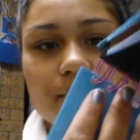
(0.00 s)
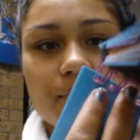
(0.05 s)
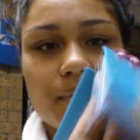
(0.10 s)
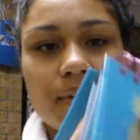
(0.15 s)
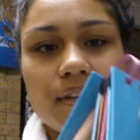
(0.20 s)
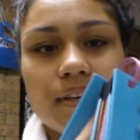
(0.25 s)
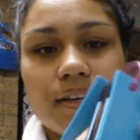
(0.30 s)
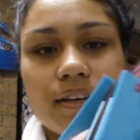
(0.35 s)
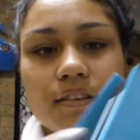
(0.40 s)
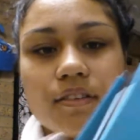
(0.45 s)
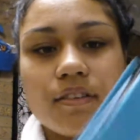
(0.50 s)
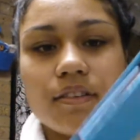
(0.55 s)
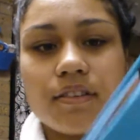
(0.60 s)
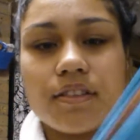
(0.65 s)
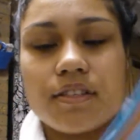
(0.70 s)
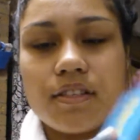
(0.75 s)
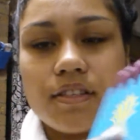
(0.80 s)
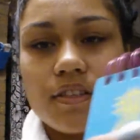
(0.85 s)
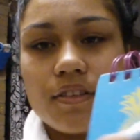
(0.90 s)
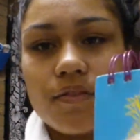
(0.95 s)
but I got
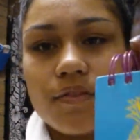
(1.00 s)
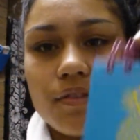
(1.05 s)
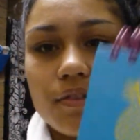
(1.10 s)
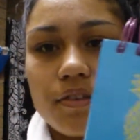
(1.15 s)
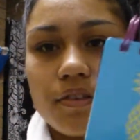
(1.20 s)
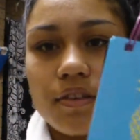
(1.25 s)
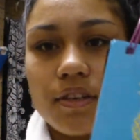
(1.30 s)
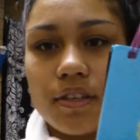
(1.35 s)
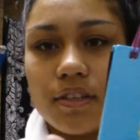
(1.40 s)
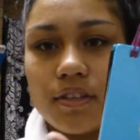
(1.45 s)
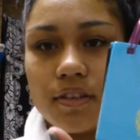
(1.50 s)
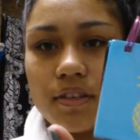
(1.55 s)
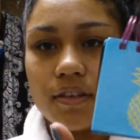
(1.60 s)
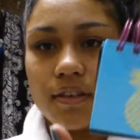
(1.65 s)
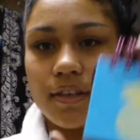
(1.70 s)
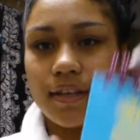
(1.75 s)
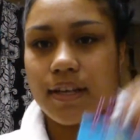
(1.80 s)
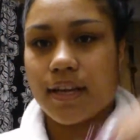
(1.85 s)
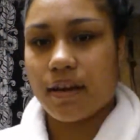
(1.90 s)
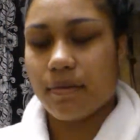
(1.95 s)
this for a dollar
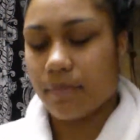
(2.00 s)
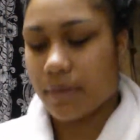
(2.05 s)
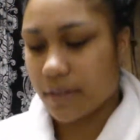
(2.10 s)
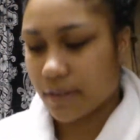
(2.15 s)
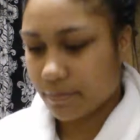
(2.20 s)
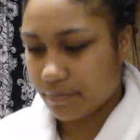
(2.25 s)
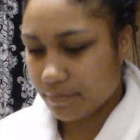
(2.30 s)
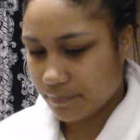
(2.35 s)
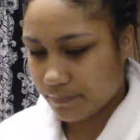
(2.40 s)
at Kmart